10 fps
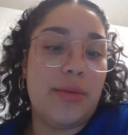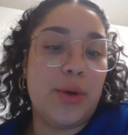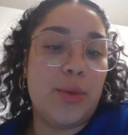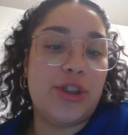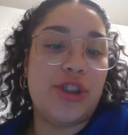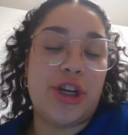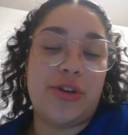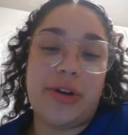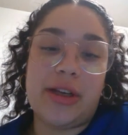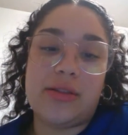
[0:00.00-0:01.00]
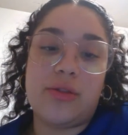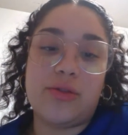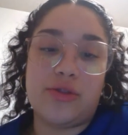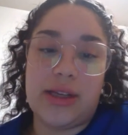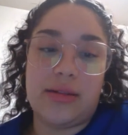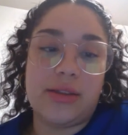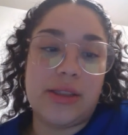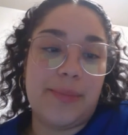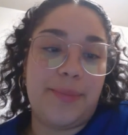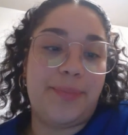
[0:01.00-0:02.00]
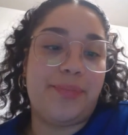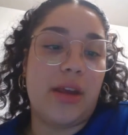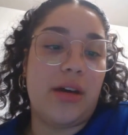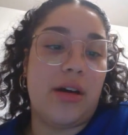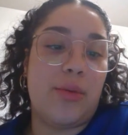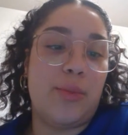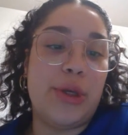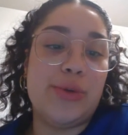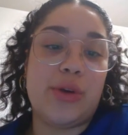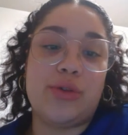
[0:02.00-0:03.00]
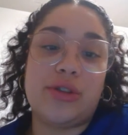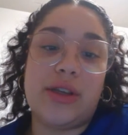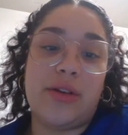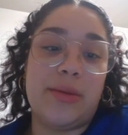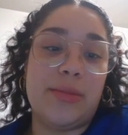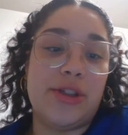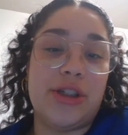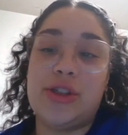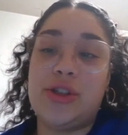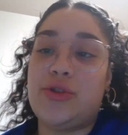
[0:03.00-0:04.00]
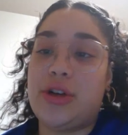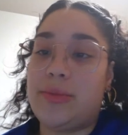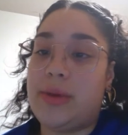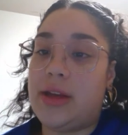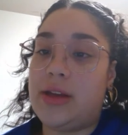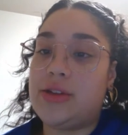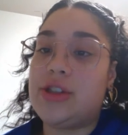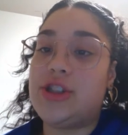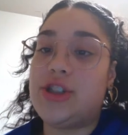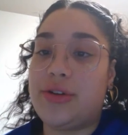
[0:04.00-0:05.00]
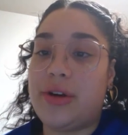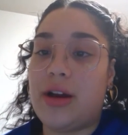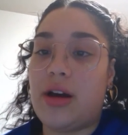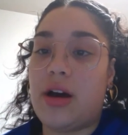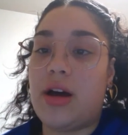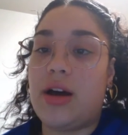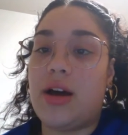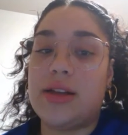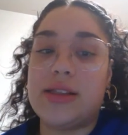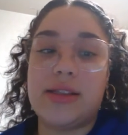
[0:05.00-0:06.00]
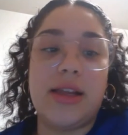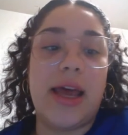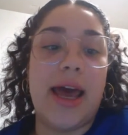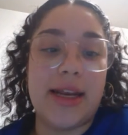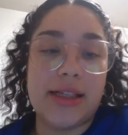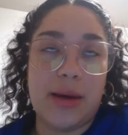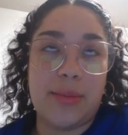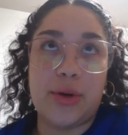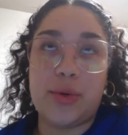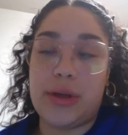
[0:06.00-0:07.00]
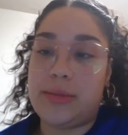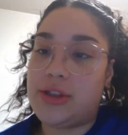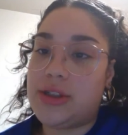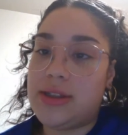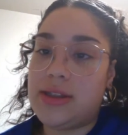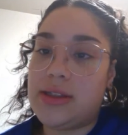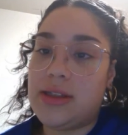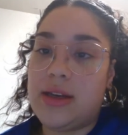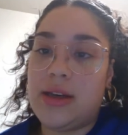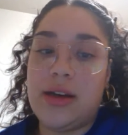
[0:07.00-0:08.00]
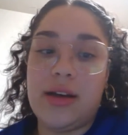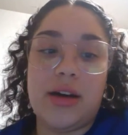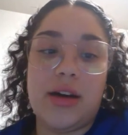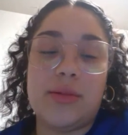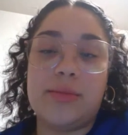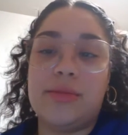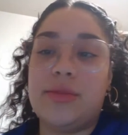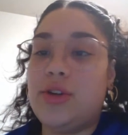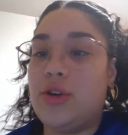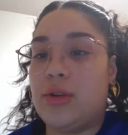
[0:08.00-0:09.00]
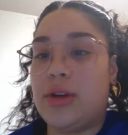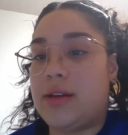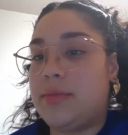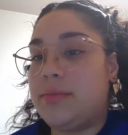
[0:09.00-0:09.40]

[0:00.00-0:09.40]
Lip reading: which generates ultrasounds. We use ultrasound imaging to generate anatomical images, like